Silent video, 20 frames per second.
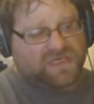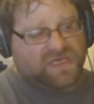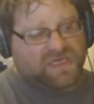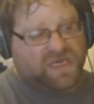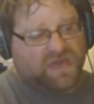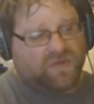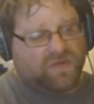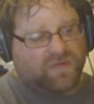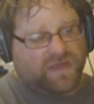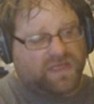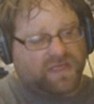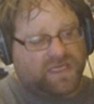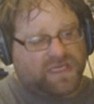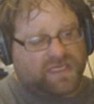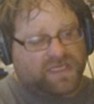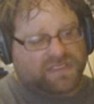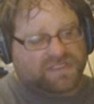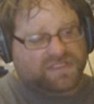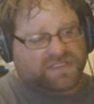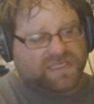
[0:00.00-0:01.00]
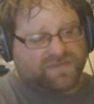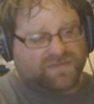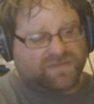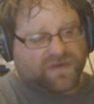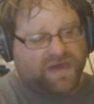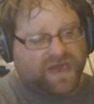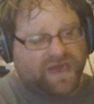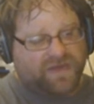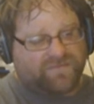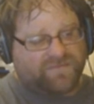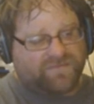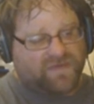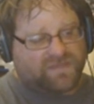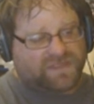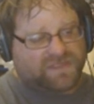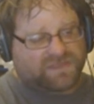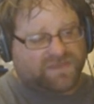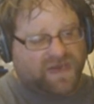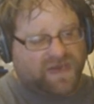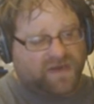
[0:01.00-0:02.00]
young Willie gets separated from his
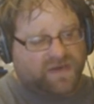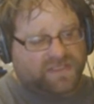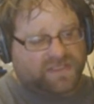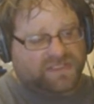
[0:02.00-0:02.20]
parents